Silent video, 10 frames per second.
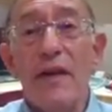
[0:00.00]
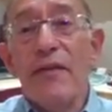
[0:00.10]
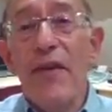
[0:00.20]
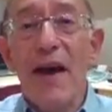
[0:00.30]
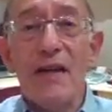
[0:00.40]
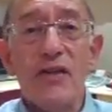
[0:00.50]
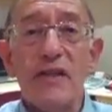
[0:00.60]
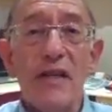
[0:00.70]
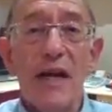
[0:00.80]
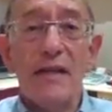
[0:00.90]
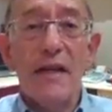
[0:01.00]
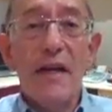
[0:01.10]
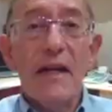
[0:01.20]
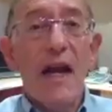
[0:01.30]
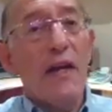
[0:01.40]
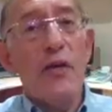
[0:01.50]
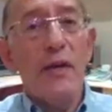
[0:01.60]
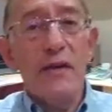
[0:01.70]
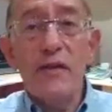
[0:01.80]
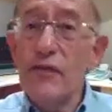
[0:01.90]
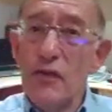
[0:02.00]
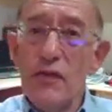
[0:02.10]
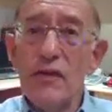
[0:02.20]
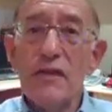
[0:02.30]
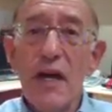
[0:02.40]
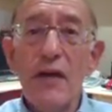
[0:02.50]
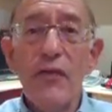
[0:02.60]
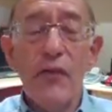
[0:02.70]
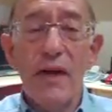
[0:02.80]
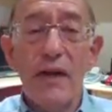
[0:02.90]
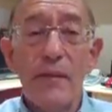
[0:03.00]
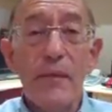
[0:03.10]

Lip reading: In fact, she said, "Can you interview yourself, Will,